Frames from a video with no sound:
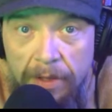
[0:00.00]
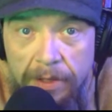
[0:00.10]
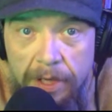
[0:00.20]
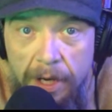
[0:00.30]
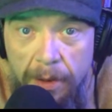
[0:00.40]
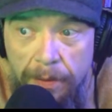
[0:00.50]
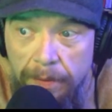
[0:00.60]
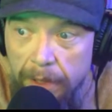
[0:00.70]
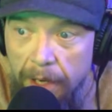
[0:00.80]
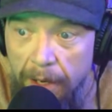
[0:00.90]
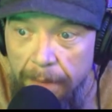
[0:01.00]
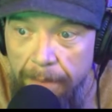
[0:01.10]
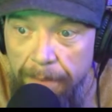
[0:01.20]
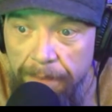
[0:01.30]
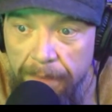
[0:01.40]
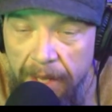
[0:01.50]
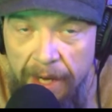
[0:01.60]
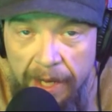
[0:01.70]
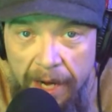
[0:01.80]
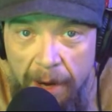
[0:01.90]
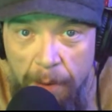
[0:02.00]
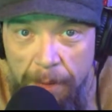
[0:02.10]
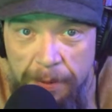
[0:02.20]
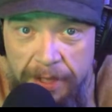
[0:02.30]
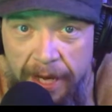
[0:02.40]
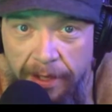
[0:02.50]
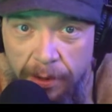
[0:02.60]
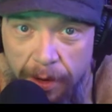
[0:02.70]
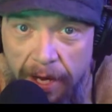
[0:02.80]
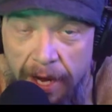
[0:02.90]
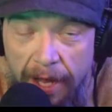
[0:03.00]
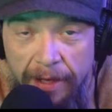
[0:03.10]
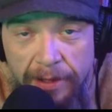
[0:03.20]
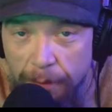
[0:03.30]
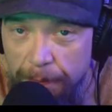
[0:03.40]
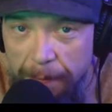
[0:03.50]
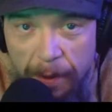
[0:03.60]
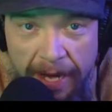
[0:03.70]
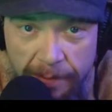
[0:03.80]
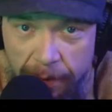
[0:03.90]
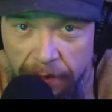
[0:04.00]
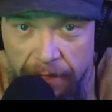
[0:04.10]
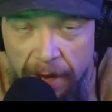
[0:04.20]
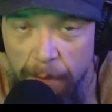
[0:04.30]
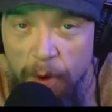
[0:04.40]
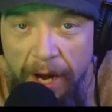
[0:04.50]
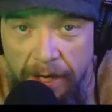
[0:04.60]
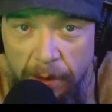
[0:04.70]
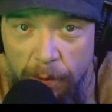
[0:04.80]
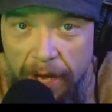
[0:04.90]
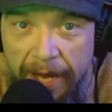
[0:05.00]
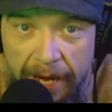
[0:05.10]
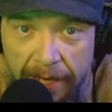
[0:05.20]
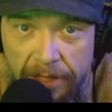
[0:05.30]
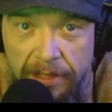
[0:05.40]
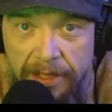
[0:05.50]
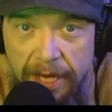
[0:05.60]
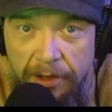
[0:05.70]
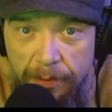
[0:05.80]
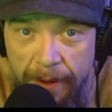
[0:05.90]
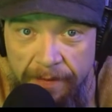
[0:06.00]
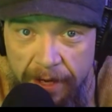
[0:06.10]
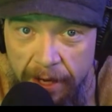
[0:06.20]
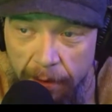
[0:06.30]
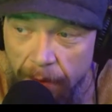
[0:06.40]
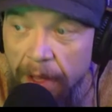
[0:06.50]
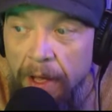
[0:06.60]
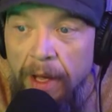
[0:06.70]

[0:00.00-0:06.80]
So, and again, I want to protect your, and so people ask me all the time, why can't I just send you my video?